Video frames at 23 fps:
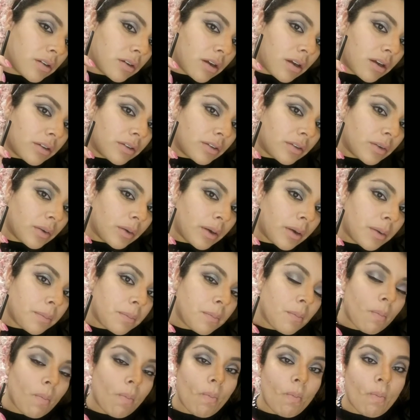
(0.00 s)
contour.
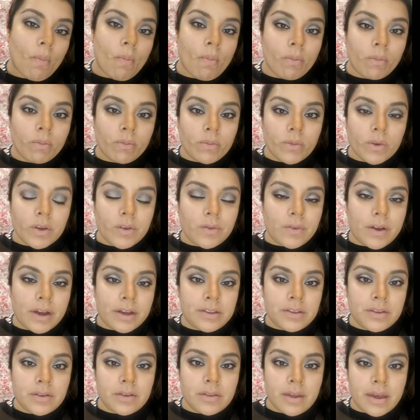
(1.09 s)
If I
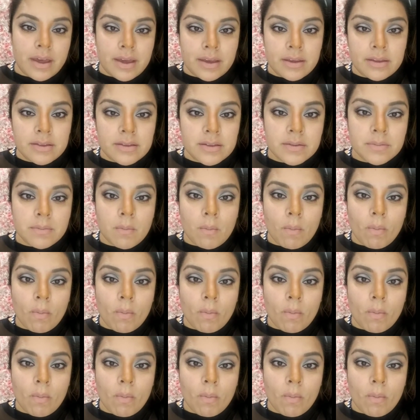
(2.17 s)
do this,